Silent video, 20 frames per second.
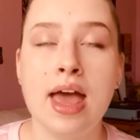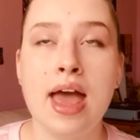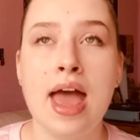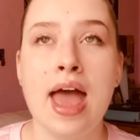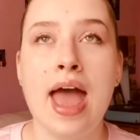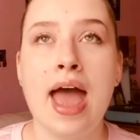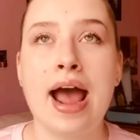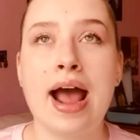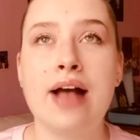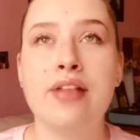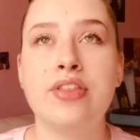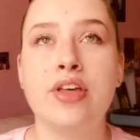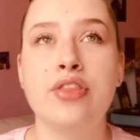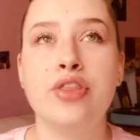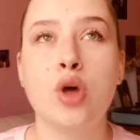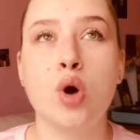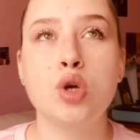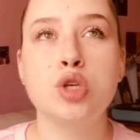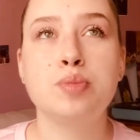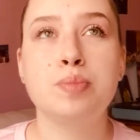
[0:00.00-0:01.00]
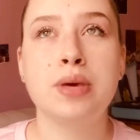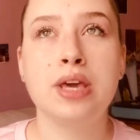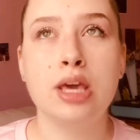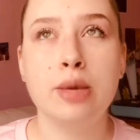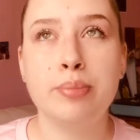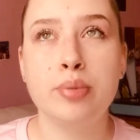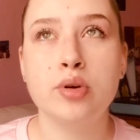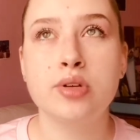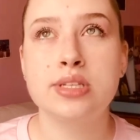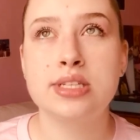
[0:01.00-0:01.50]
And then those
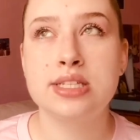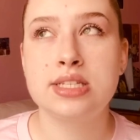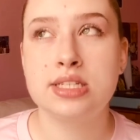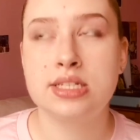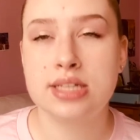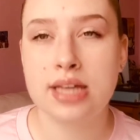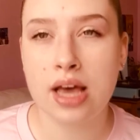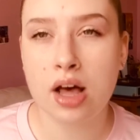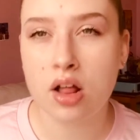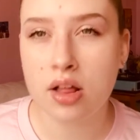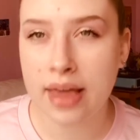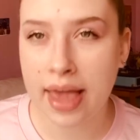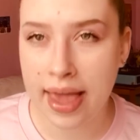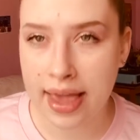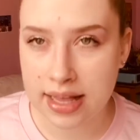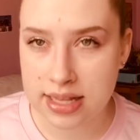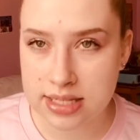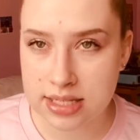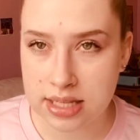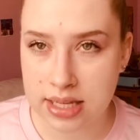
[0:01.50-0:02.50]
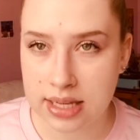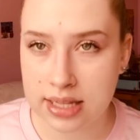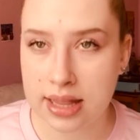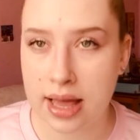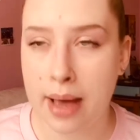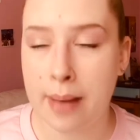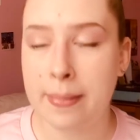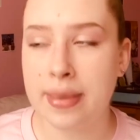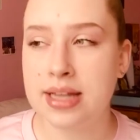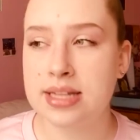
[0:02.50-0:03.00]
people still canceling
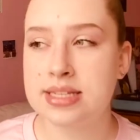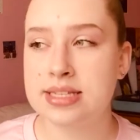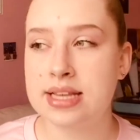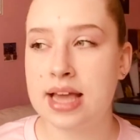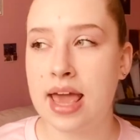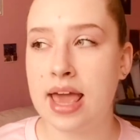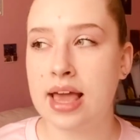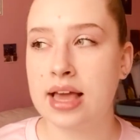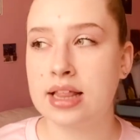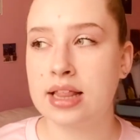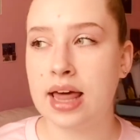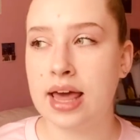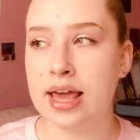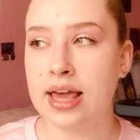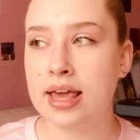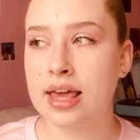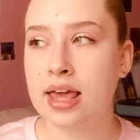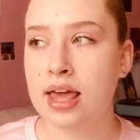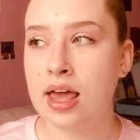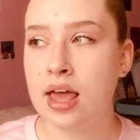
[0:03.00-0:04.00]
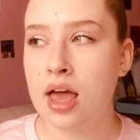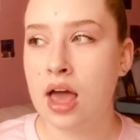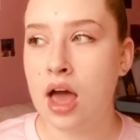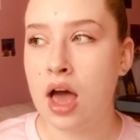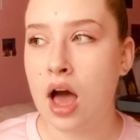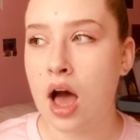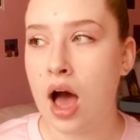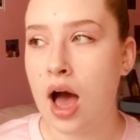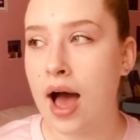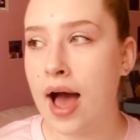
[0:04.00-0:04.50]
them and saying like,
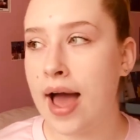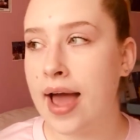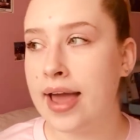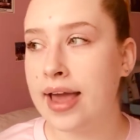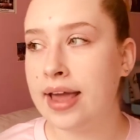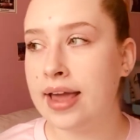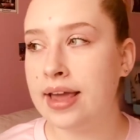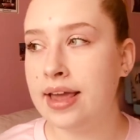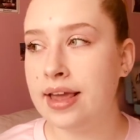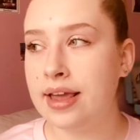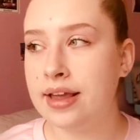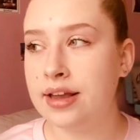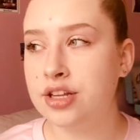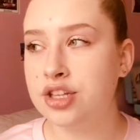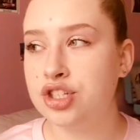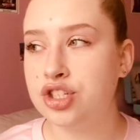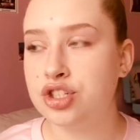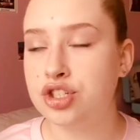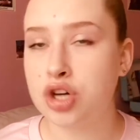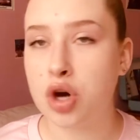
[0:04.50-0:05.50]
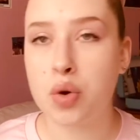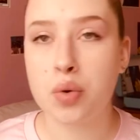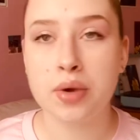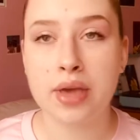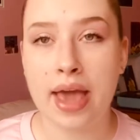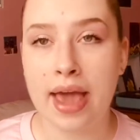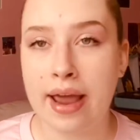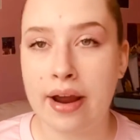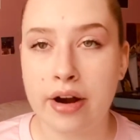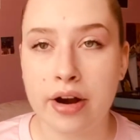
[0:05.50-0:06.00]
I don't
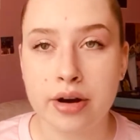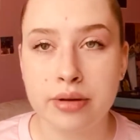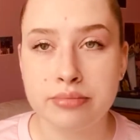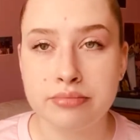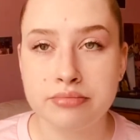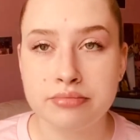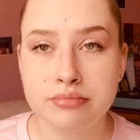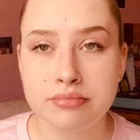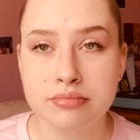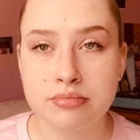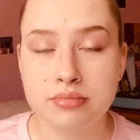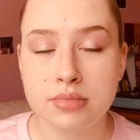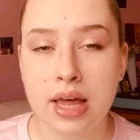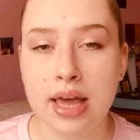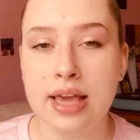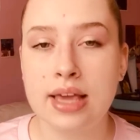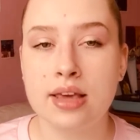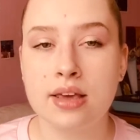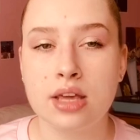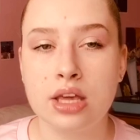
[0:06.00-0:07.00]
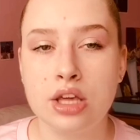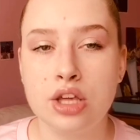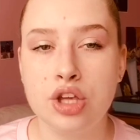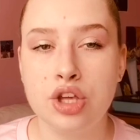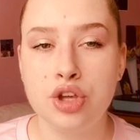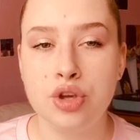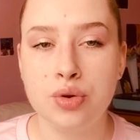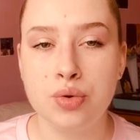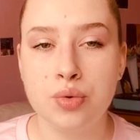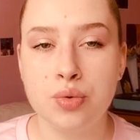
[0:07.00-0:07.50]
care, like
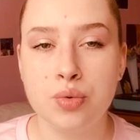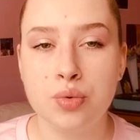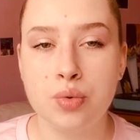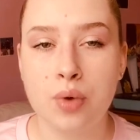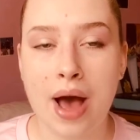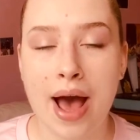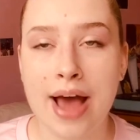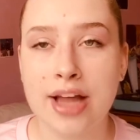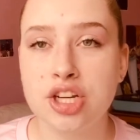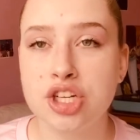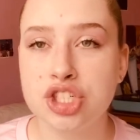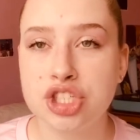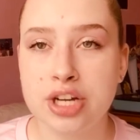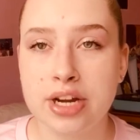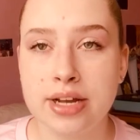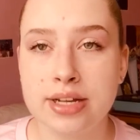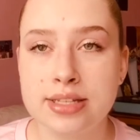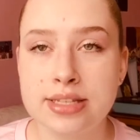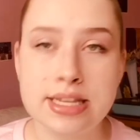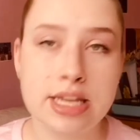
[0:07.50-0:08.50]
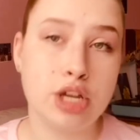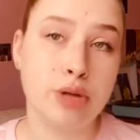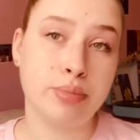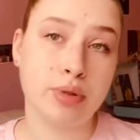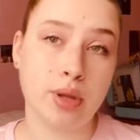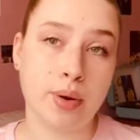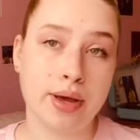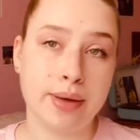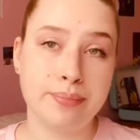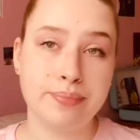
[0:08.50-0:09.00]
you had your chance and you blew
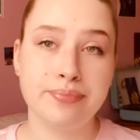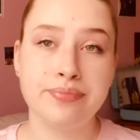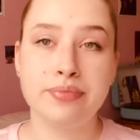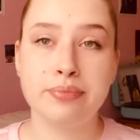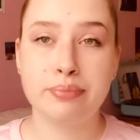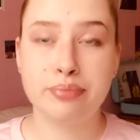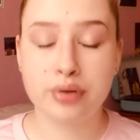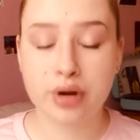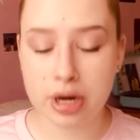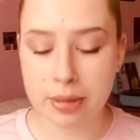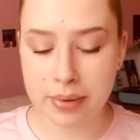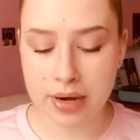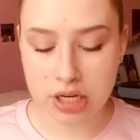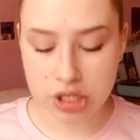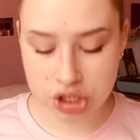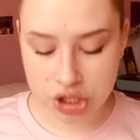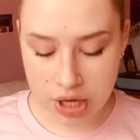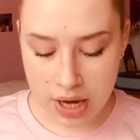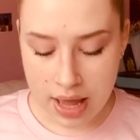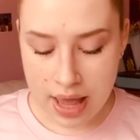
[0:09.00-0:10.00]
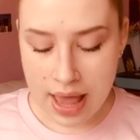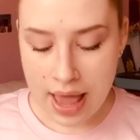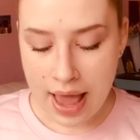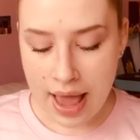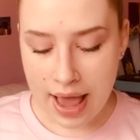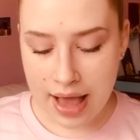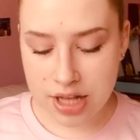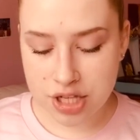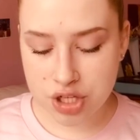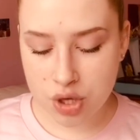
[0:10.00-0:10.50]
it, pretty much.
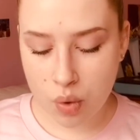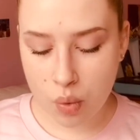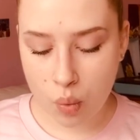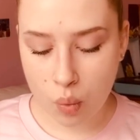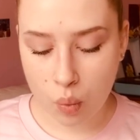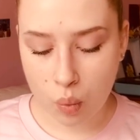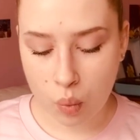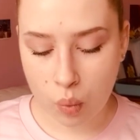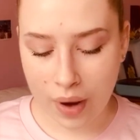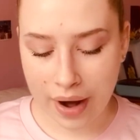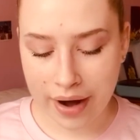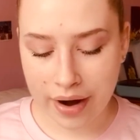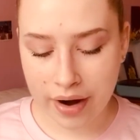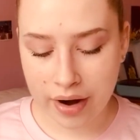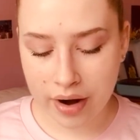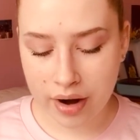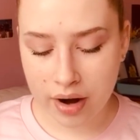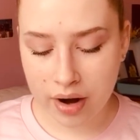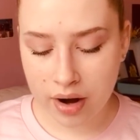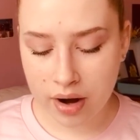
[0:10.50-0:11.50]
And so where